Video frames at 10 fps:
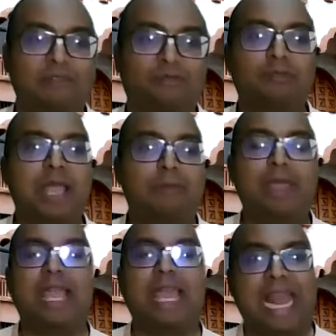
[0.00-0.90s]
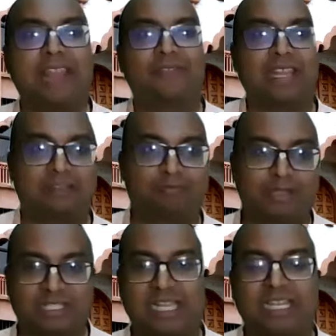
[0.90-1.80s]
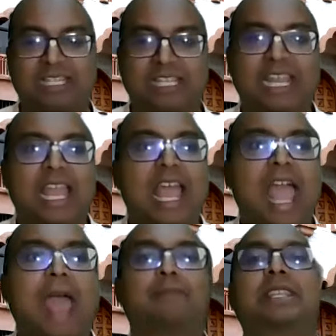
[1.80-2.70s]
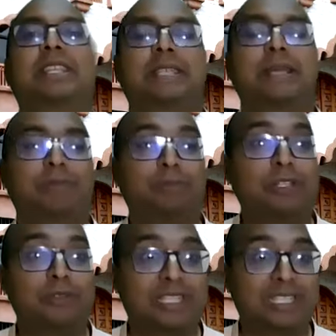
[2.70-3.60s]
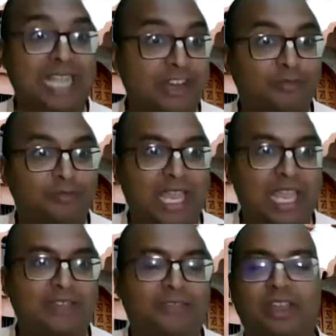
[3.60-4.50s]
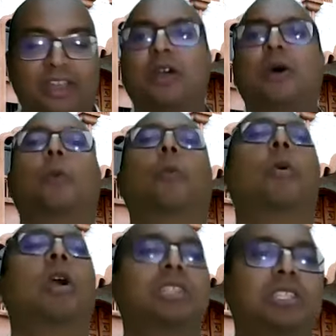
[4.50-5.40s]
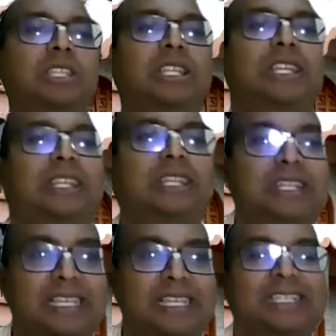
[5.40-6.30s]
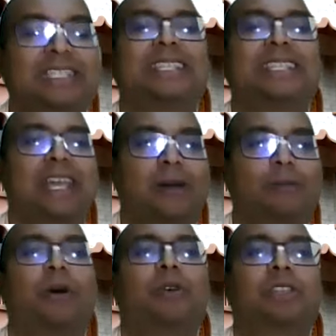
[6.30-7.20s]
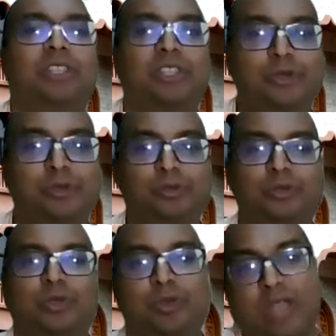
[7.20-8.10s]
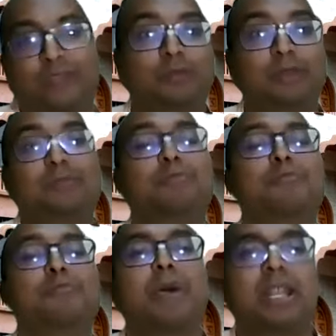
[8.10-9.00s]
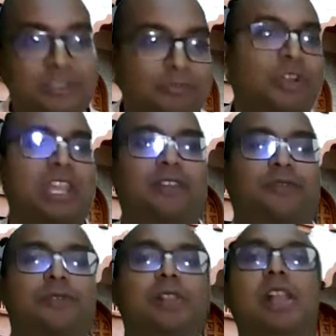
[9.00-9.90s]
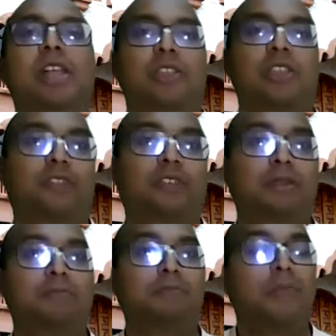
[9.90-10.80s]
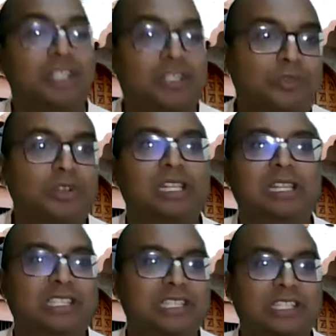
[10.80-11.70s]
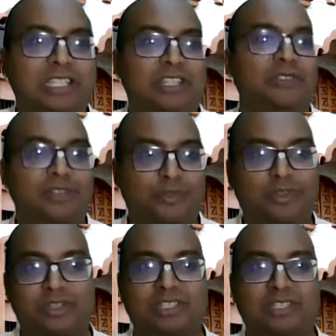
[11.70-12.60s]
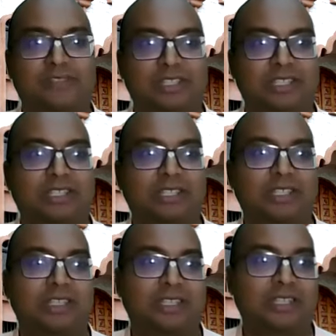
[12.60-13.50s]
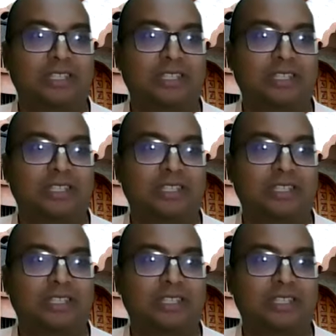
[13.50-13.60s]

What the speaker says: If me being an elevated personality, I'm susceptible to this kind of behavior, what does it say about you? So you have to be much more careful. You have to be much more diligent in your devotional service.